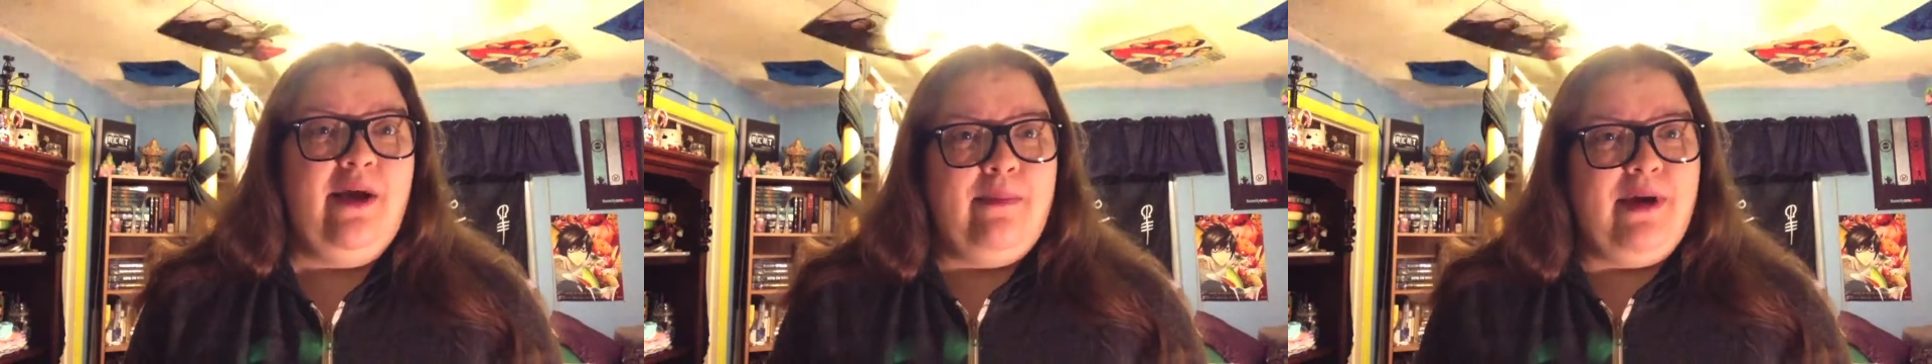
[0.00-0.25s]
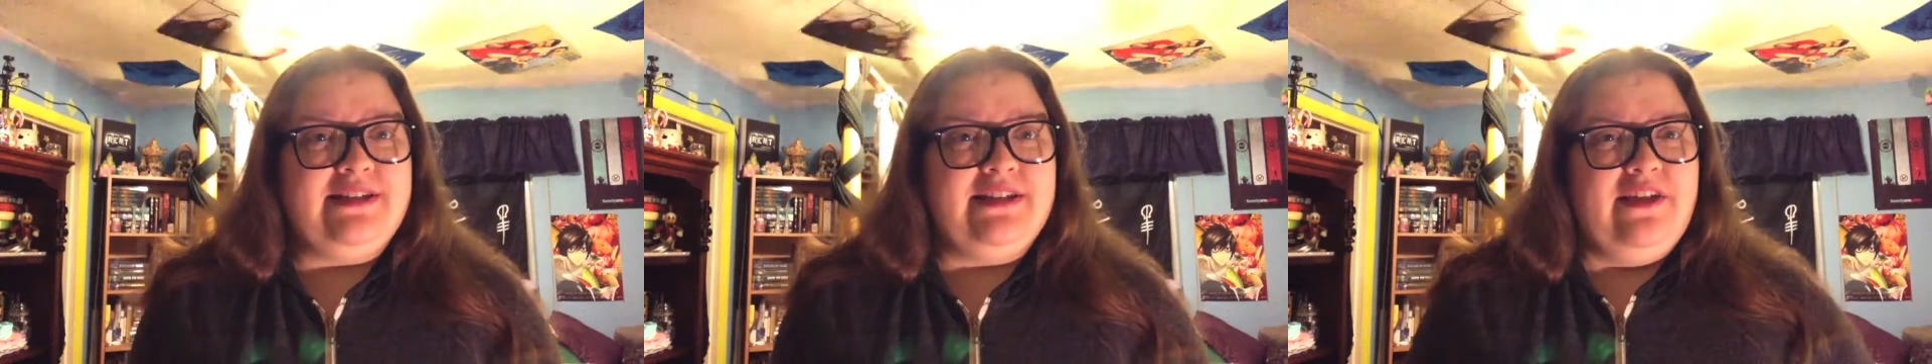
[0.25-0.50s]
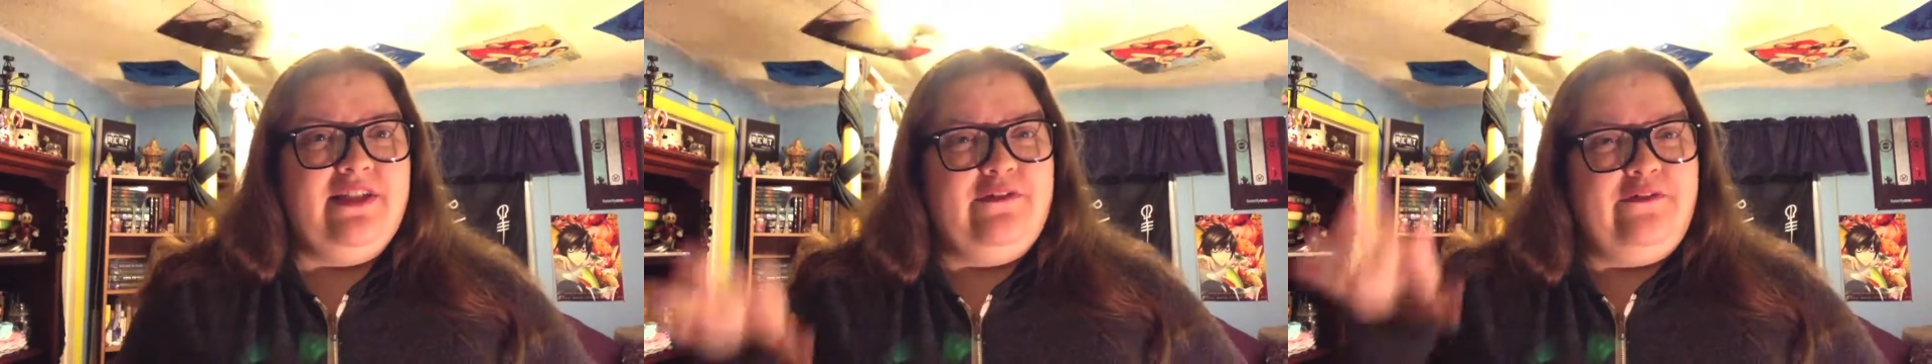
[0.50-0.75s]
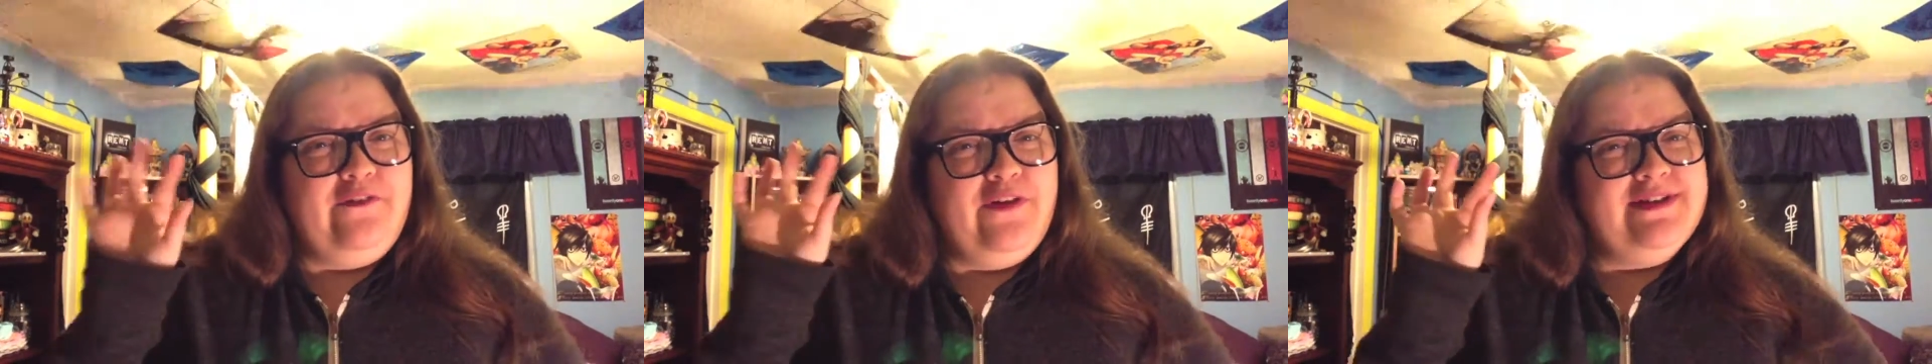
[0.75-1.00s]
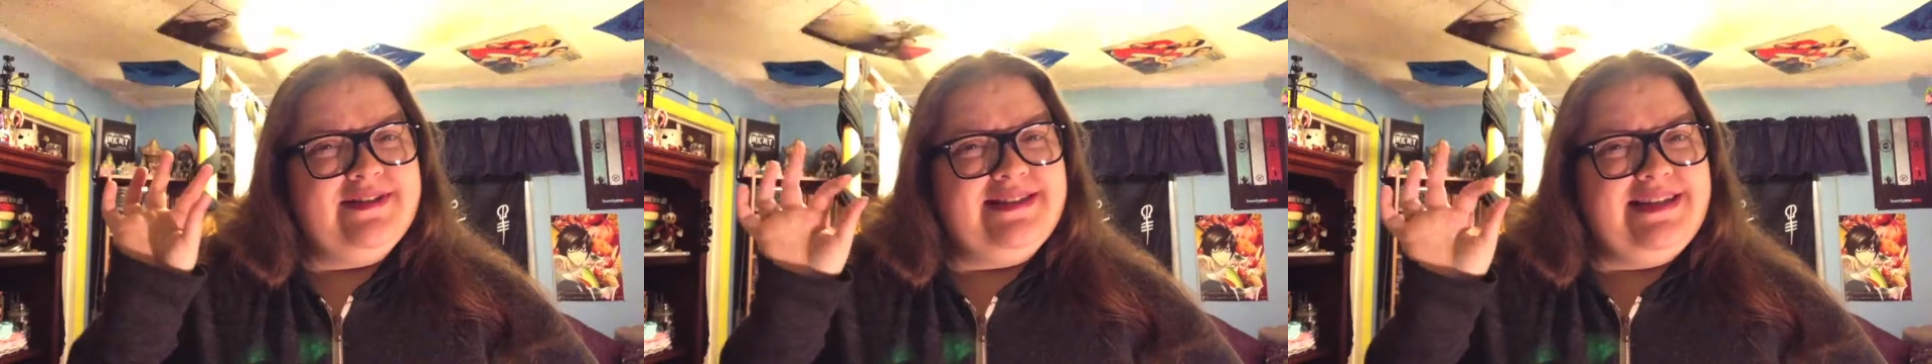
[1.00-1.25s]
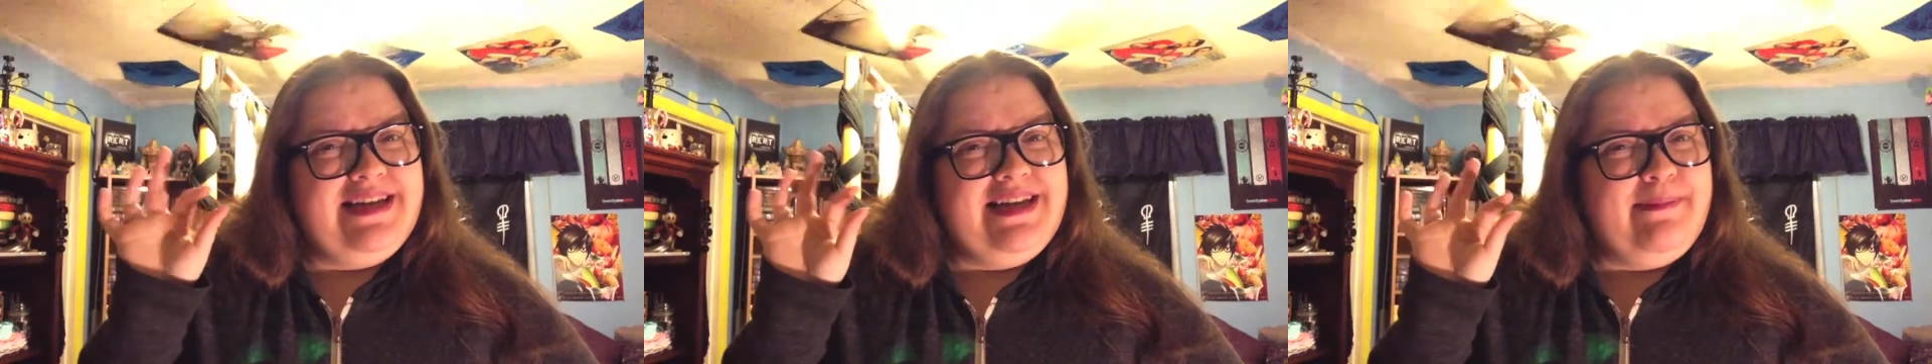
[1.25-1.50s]
but the first
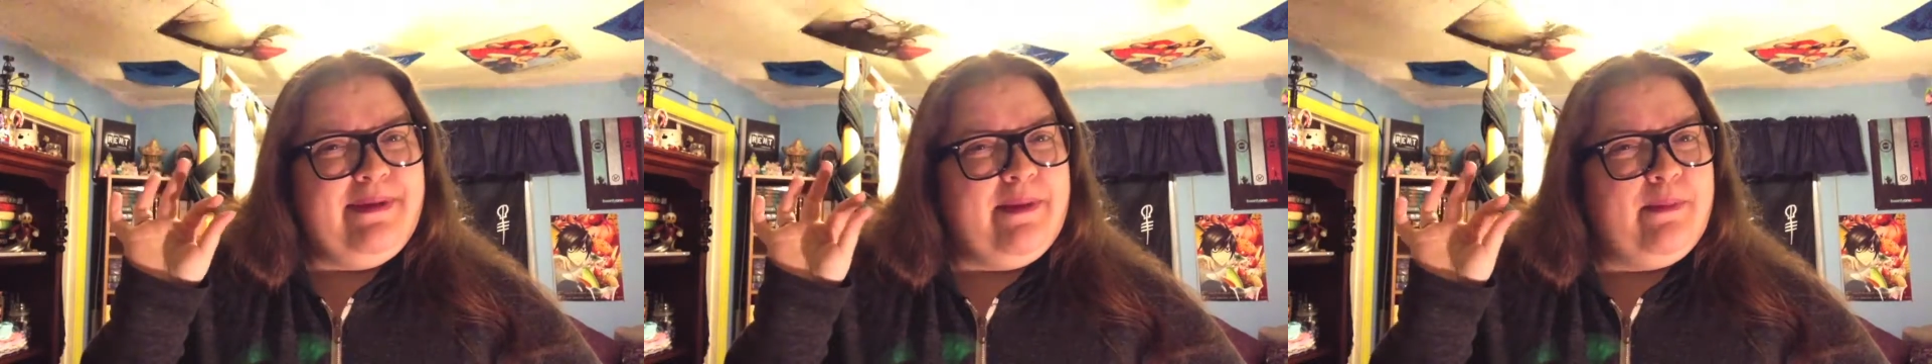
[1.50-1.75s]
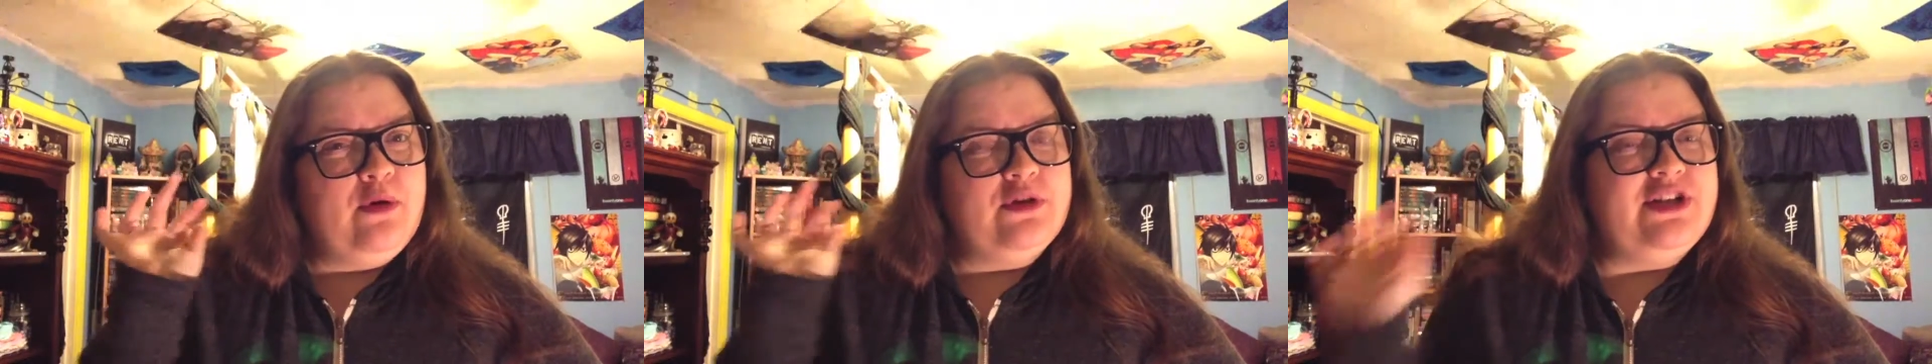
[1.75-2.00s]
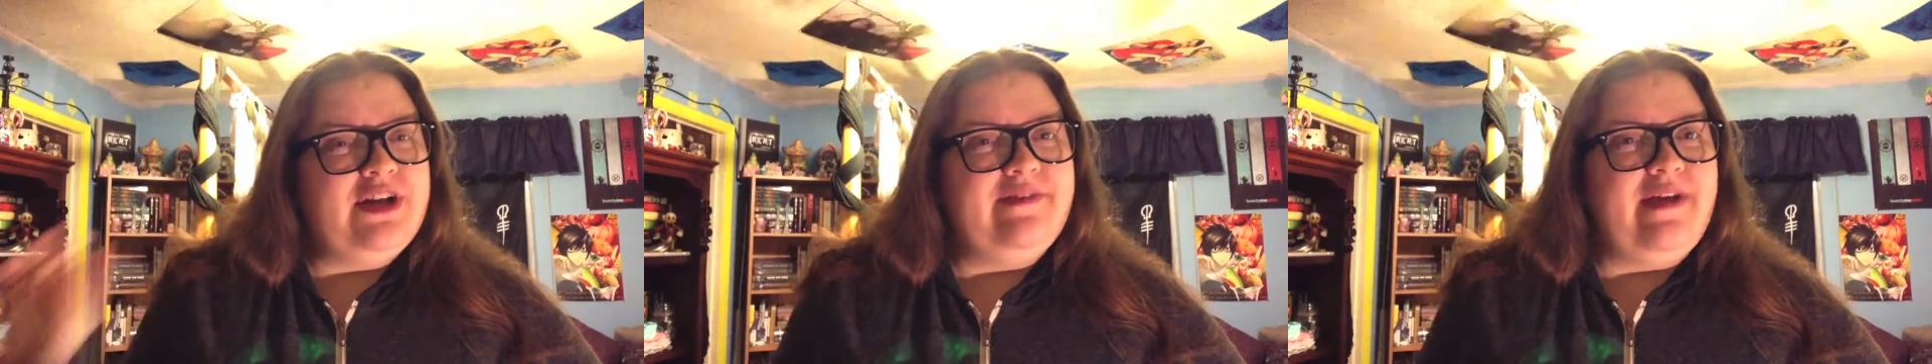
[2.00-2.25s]
itty bitty portion of